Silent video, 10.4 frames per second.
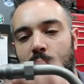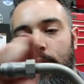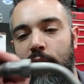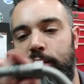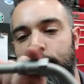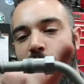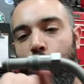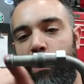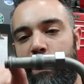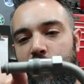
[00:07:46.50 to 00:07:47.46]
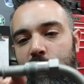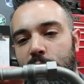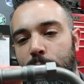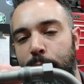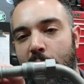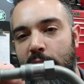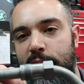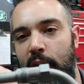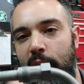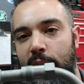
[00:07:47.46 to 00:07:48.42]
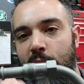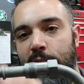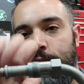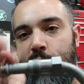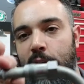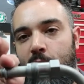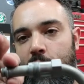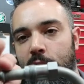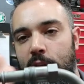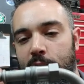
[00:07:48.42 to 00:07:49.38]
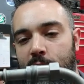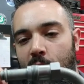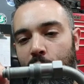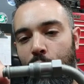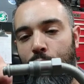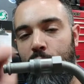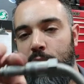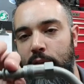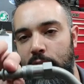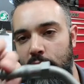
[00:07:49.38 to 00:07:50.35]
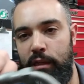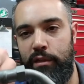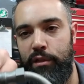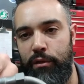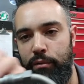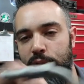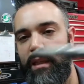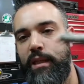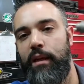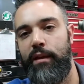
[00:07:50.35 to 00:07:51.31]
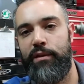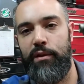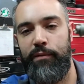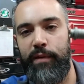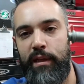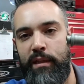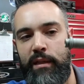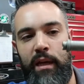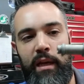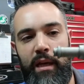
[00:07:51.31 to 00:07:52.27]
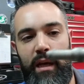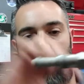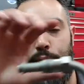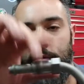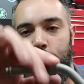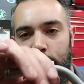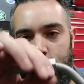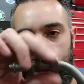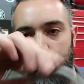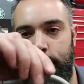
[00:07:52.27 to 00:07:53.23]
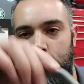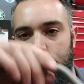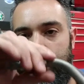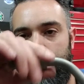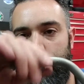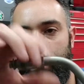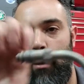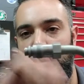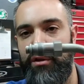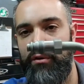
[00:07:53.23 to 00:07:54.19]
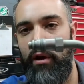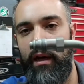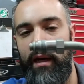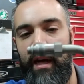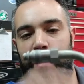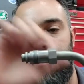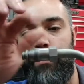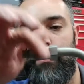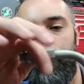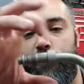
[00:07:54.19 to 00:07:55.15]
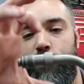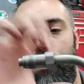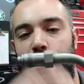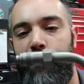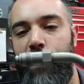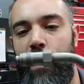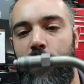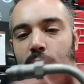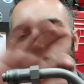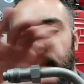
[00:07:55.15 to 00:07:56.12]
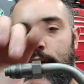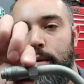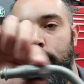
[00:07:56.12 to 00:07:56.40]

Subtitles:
And it's forcing the backside of that flare and that O-ring into the sealing surface, and this gives us our strong connection. So another flare nut